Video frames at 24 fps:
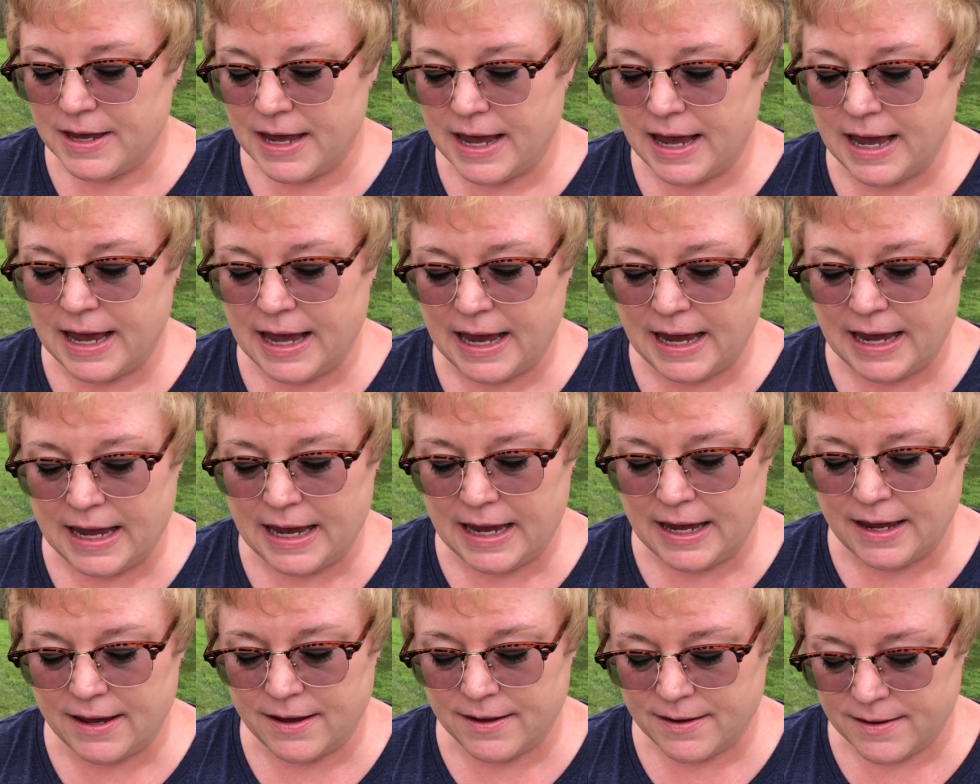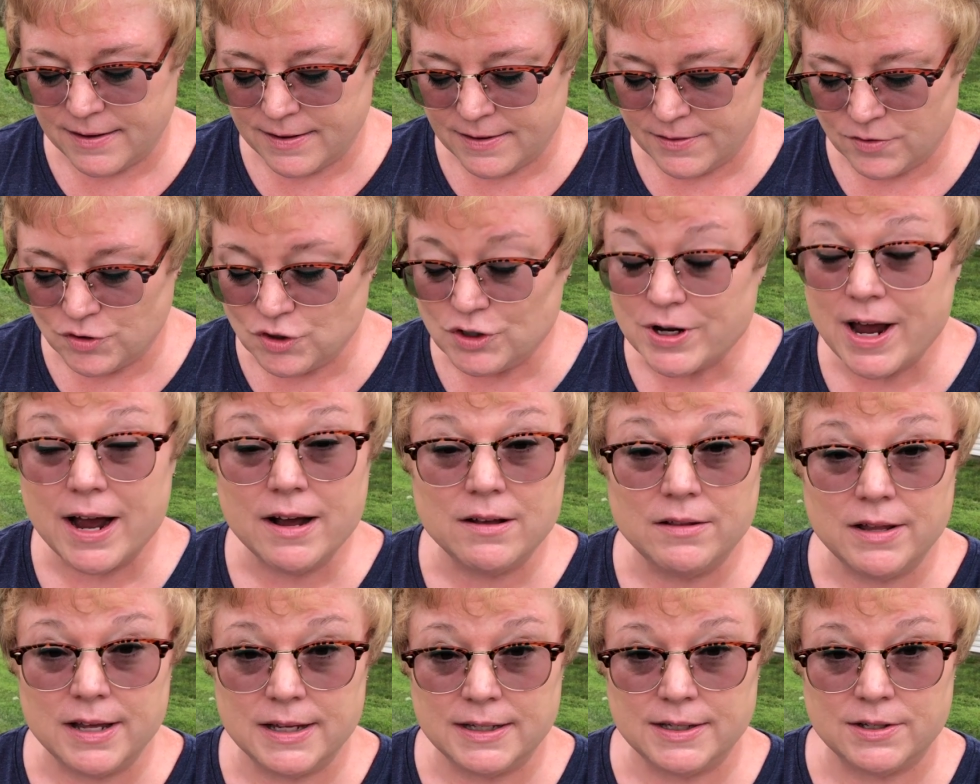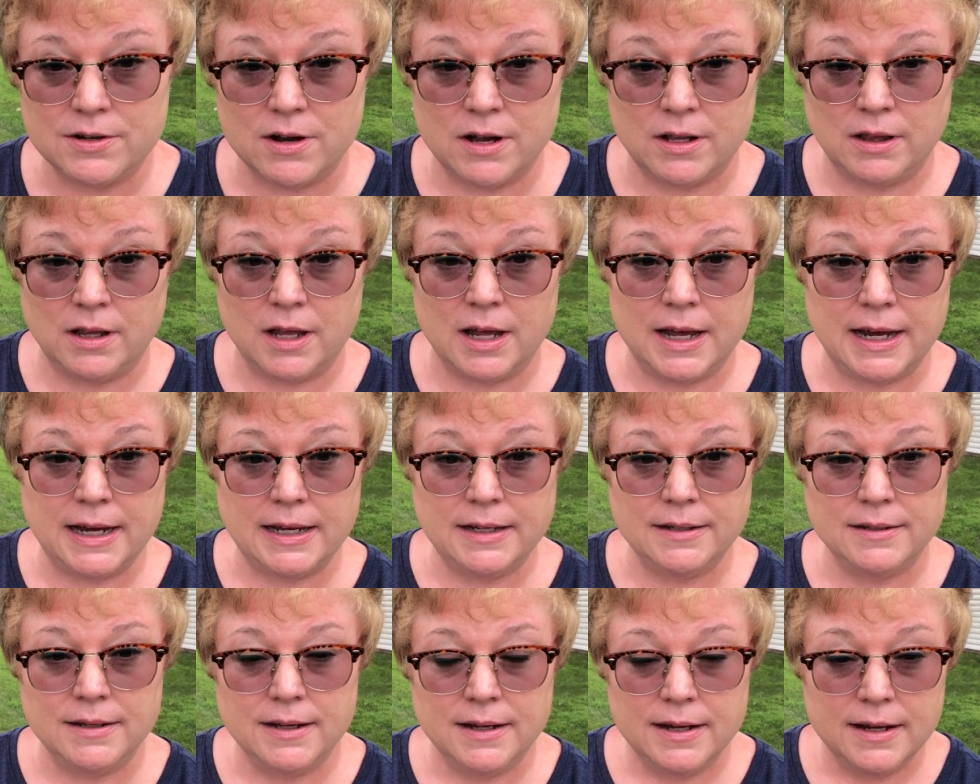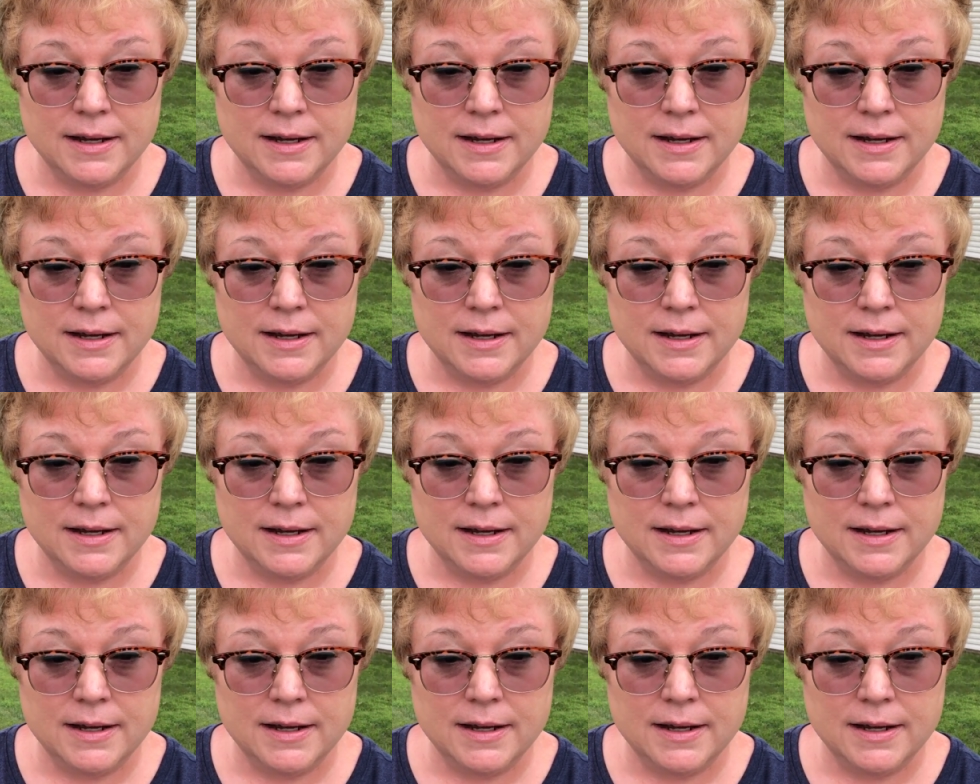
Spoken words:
a checklist online